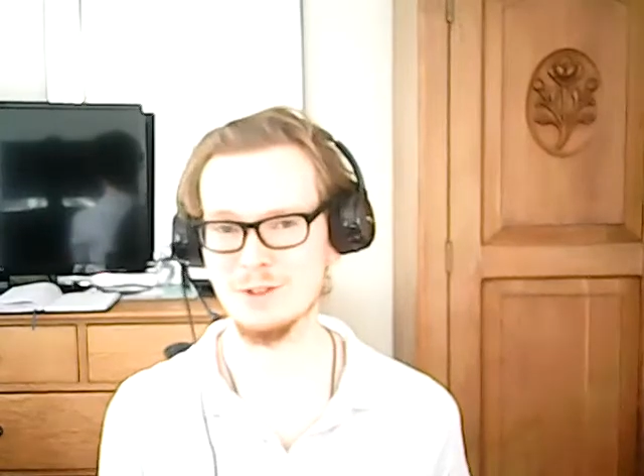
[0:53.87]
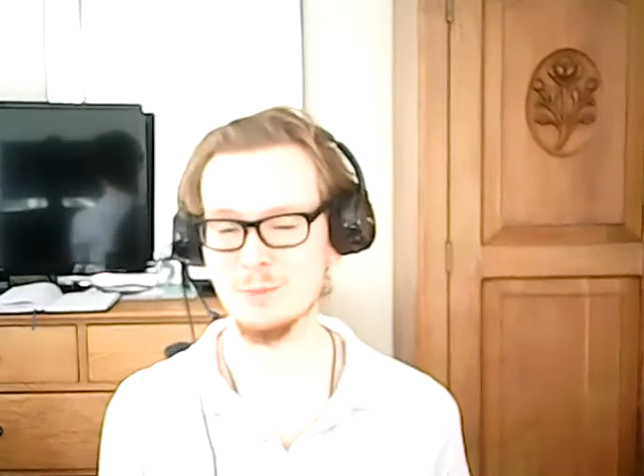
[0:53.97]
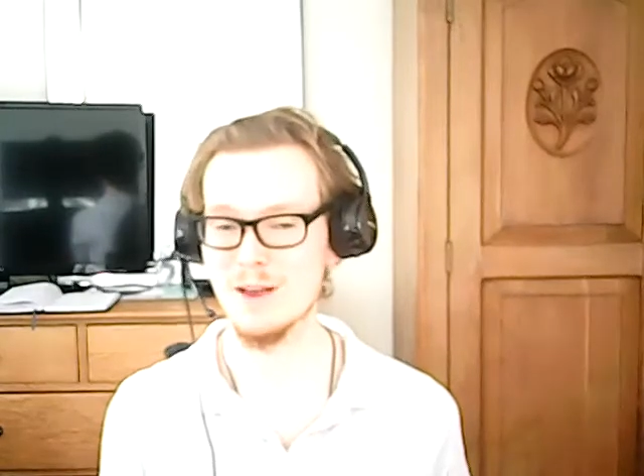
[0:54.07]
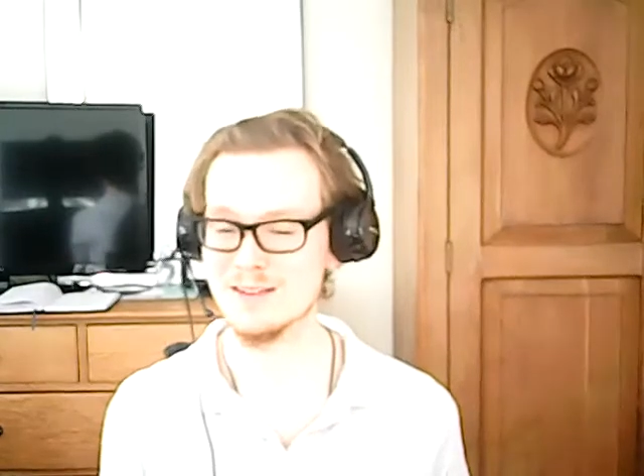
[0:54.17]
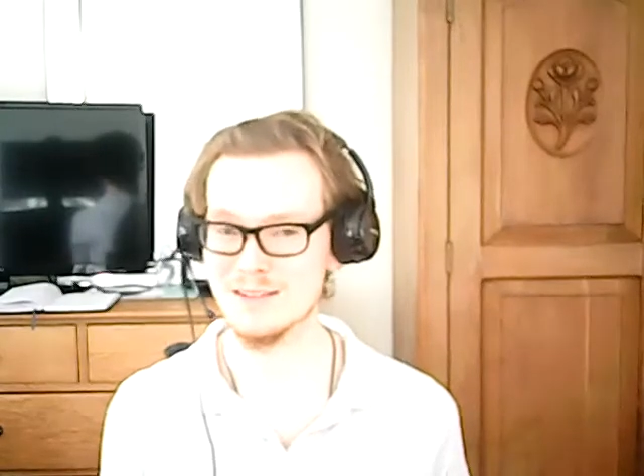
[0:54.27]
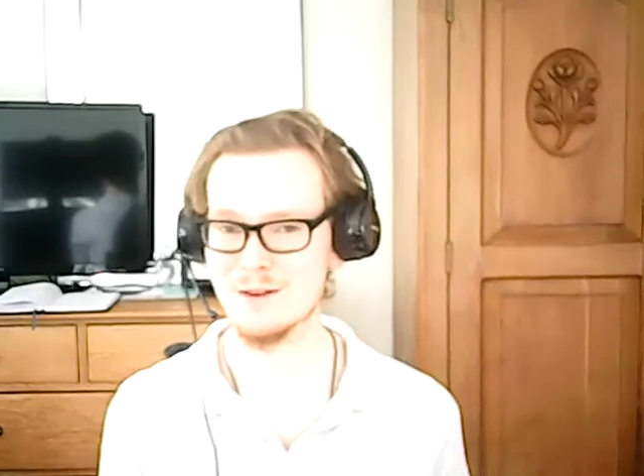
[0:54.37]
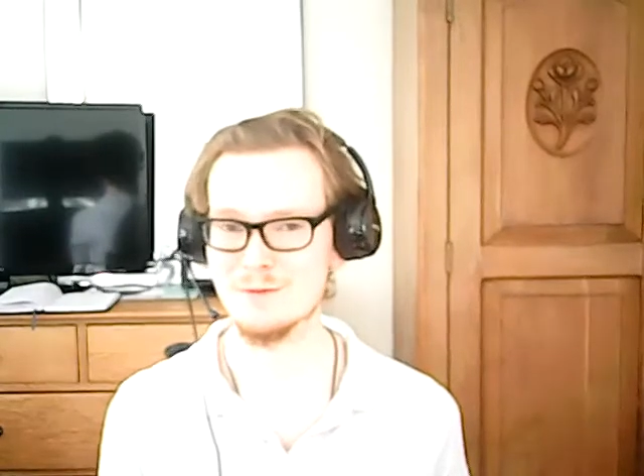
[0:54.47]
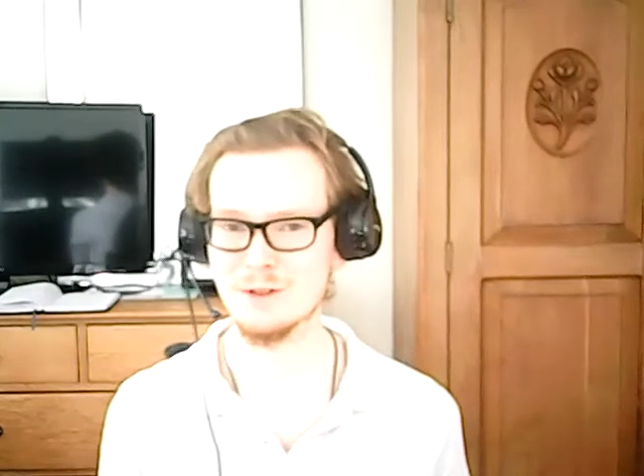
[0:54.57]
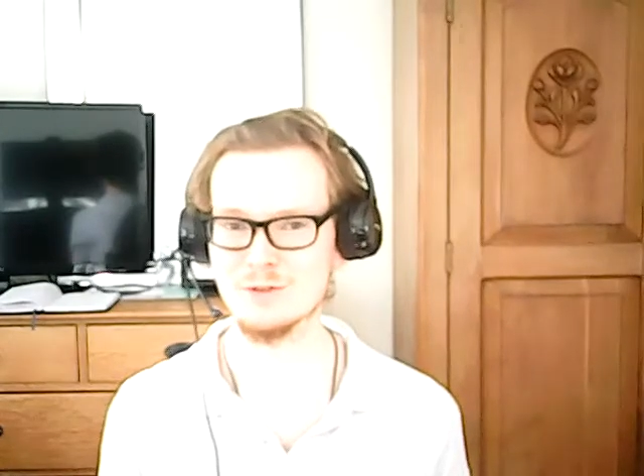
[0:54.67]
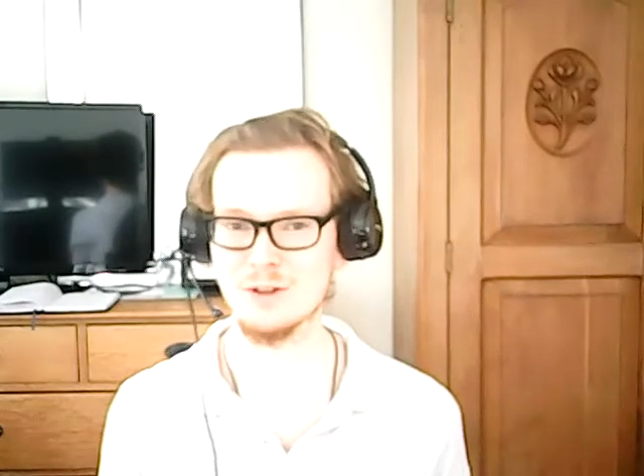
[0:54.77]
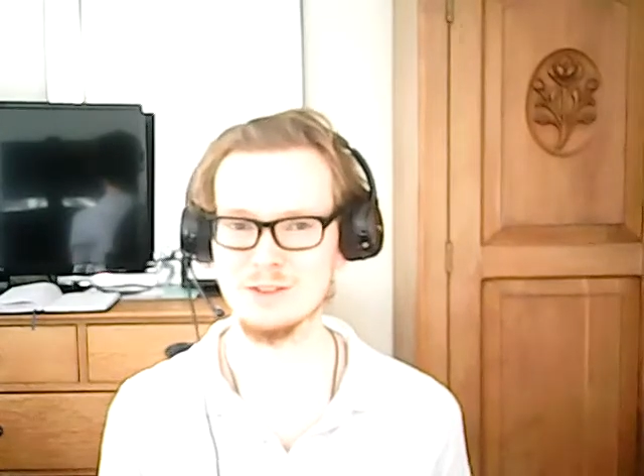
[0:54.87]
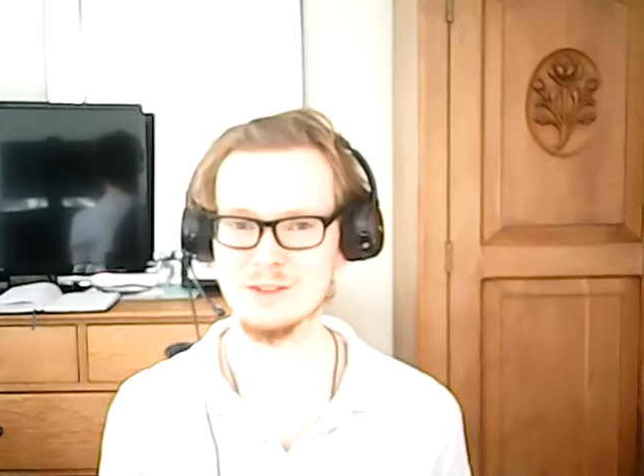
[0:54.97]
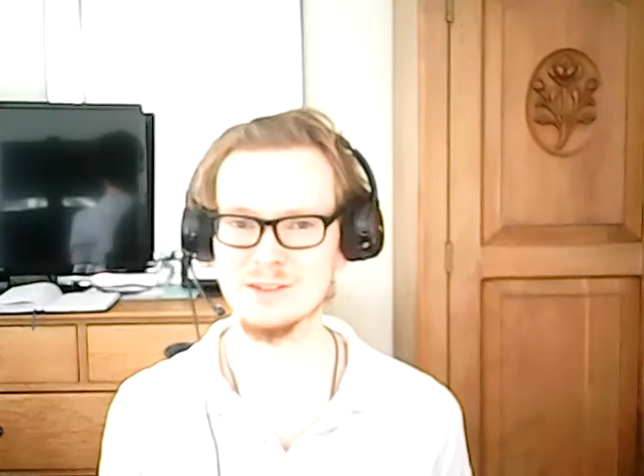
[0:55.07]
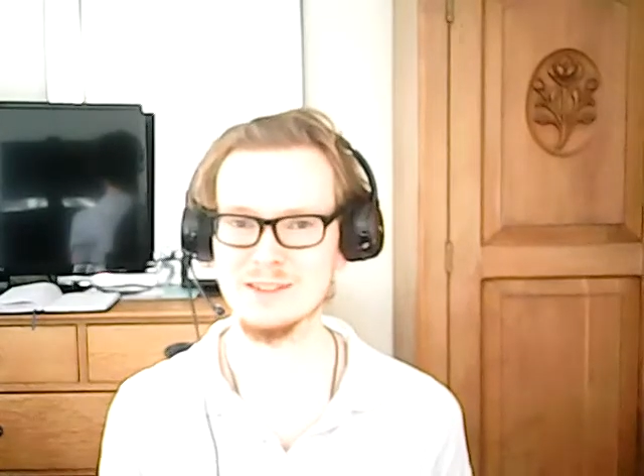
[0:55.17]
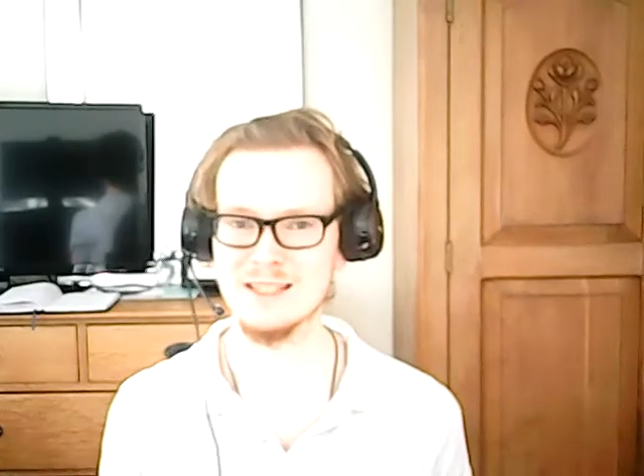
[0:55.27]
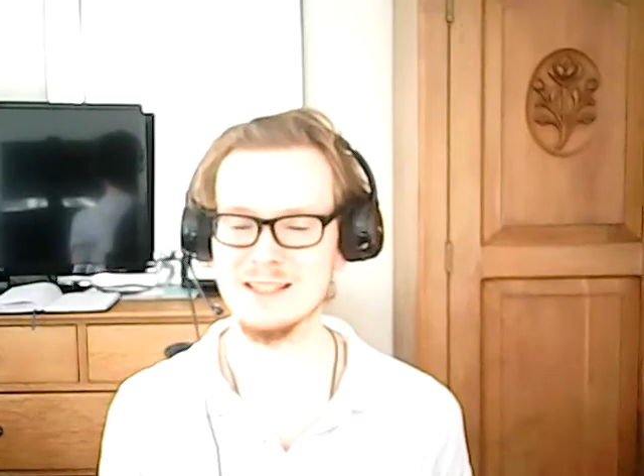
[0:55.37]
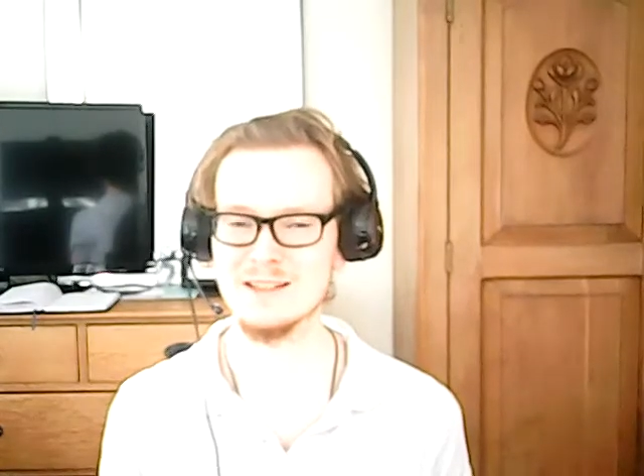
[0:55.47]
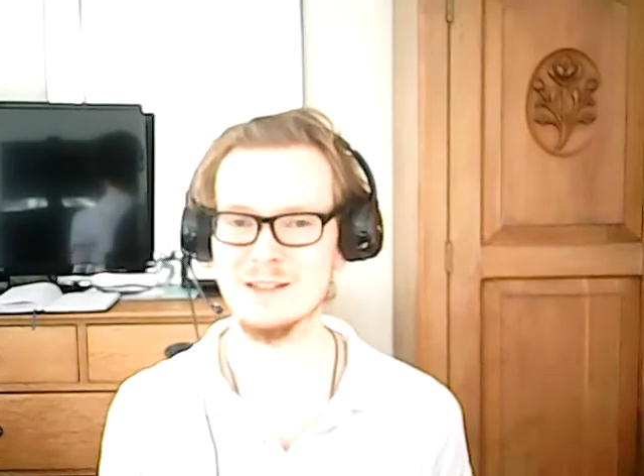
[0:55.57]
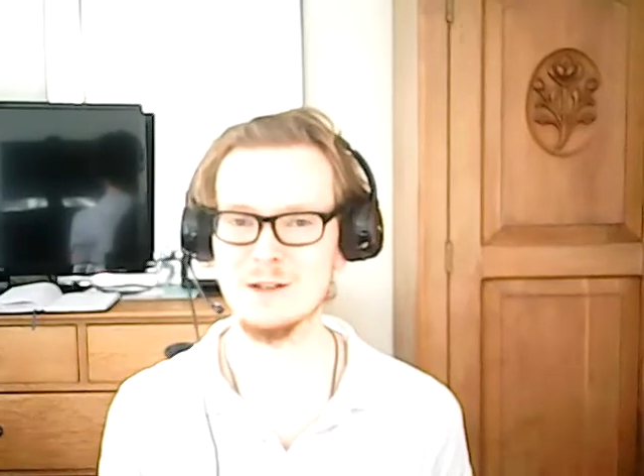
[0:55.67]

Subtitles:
your best effort at trying to succeed,